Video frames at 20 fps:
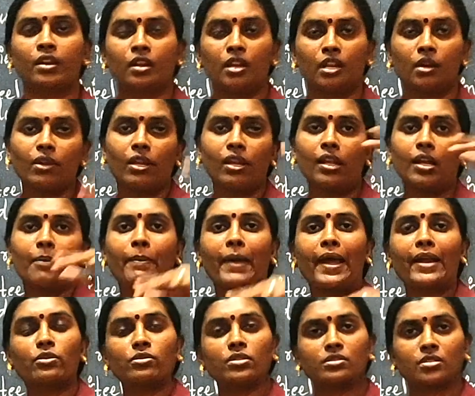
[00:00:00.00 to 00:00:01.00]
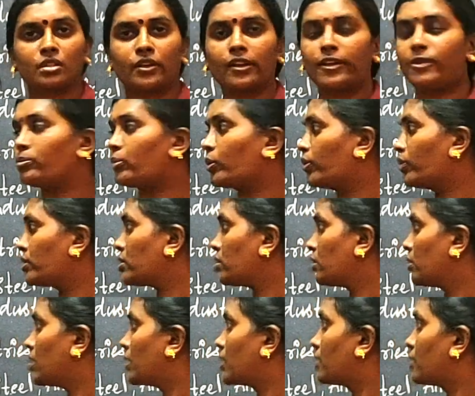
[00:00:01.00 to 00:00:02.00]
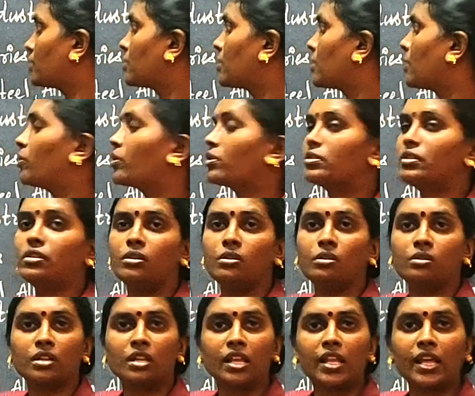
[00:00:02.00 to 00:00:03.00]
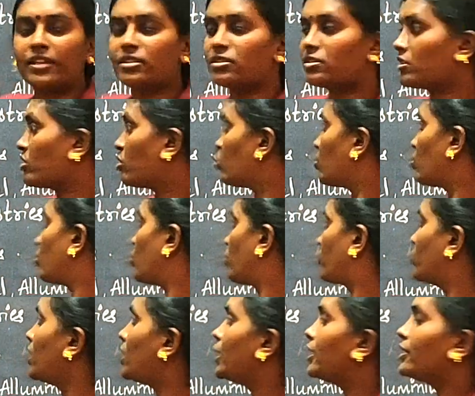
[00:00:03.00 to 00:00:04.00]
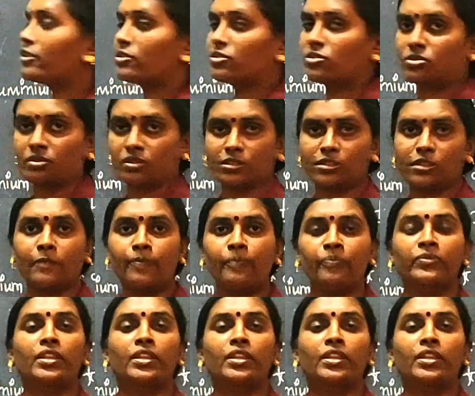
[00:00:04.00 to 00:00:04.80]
Now I will come back to the second point. It is about the localization of the industries.